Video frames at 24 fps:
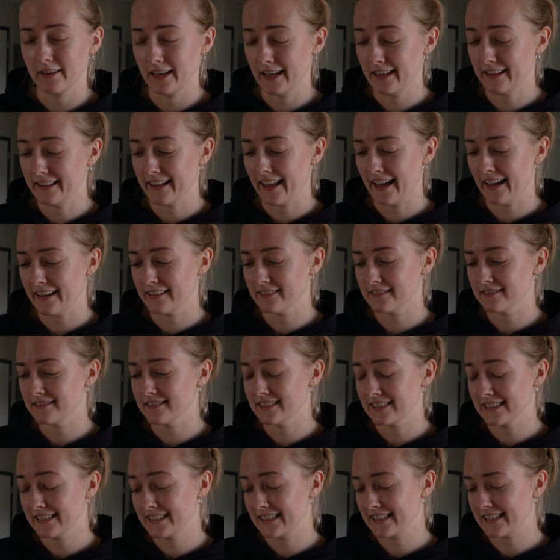in that
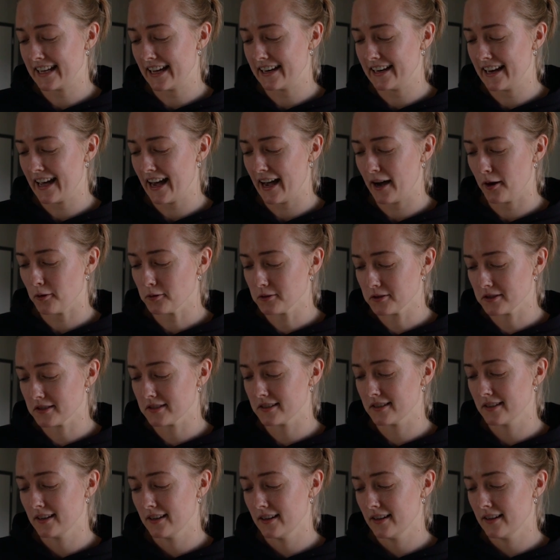said
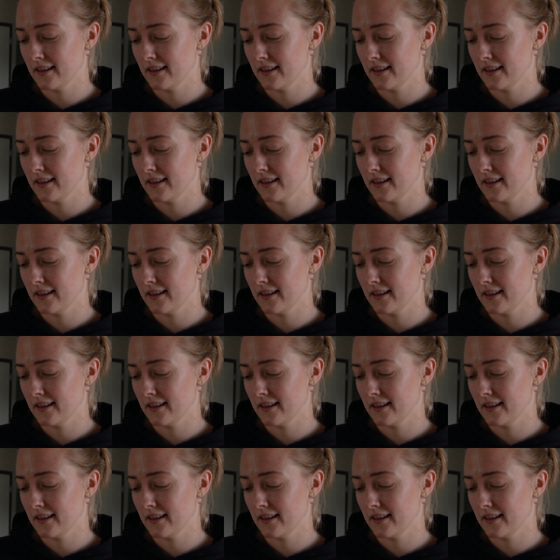house.